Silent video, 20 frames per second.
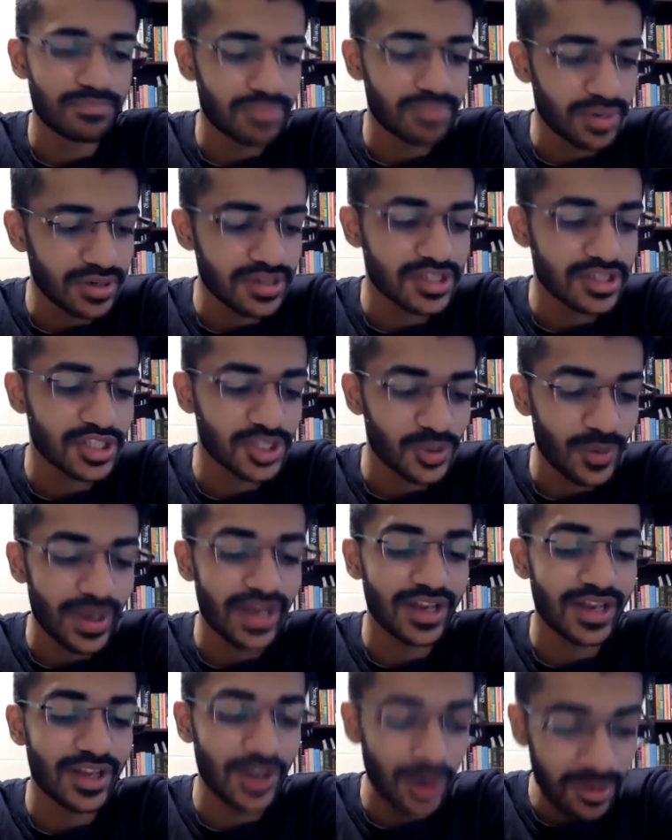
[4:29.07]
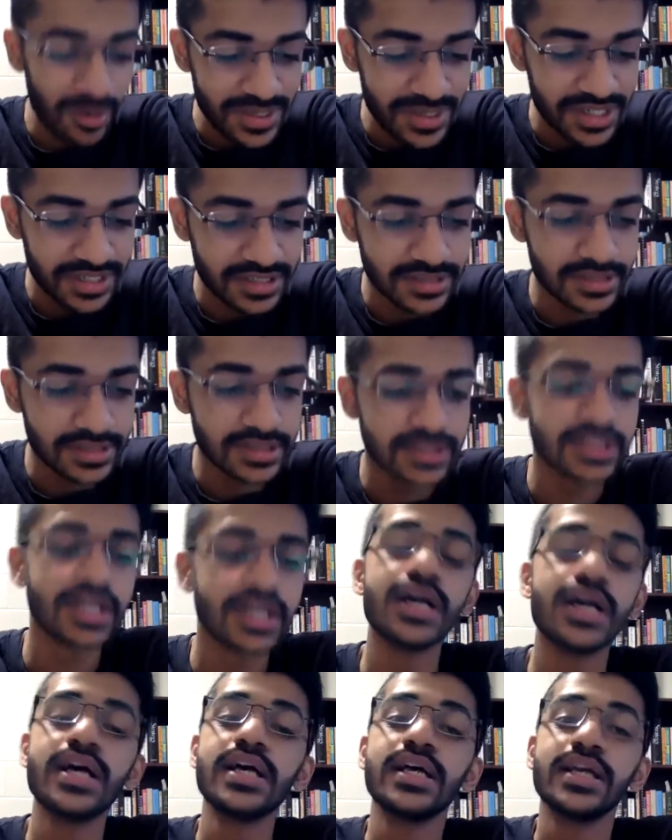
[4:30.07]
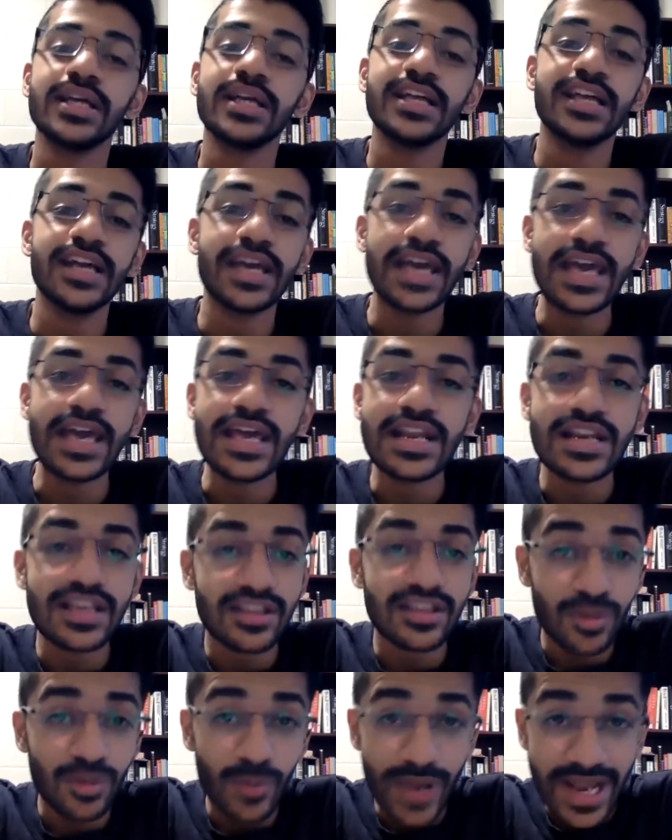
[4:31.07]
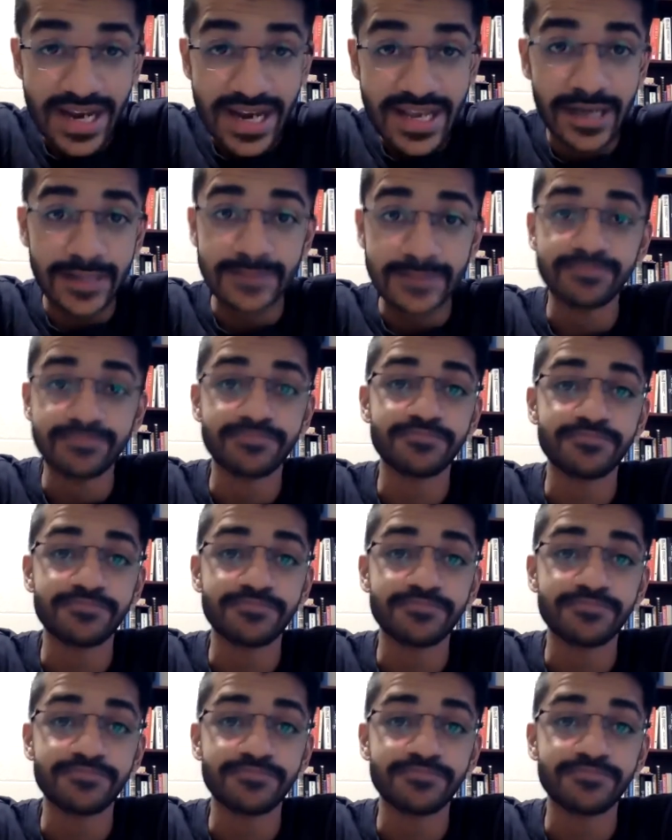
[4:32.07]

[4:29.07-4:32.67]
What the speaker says: per square kilometer. In Lithuania,